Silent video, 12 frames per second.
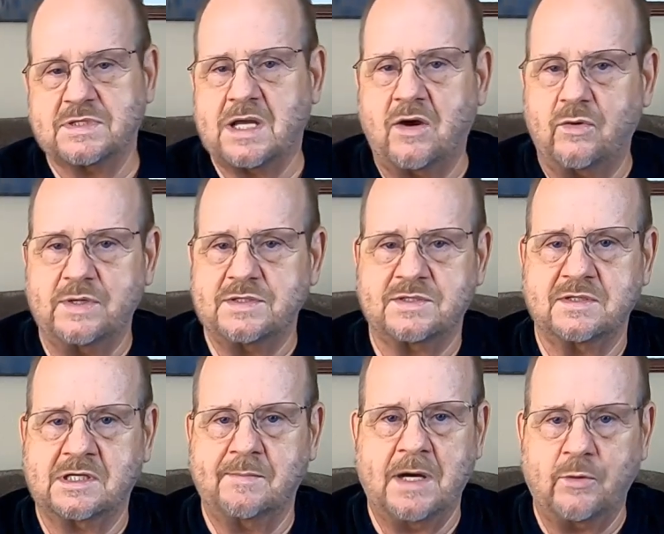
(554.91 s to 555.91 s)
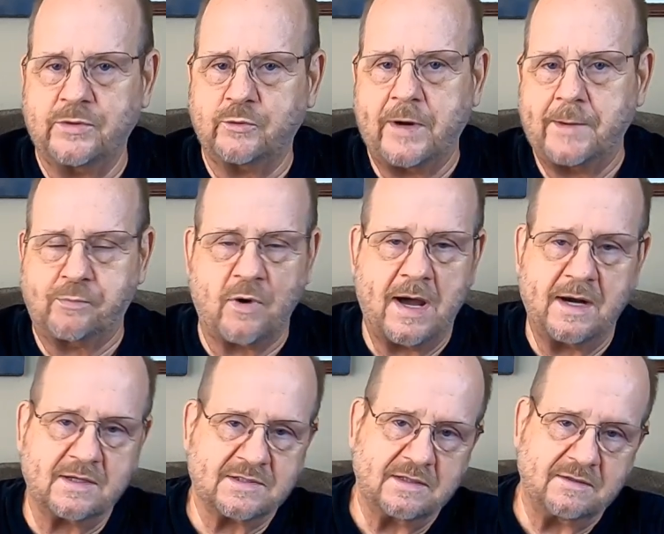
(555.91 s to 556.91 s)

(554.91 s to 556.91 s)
has always come out with great products,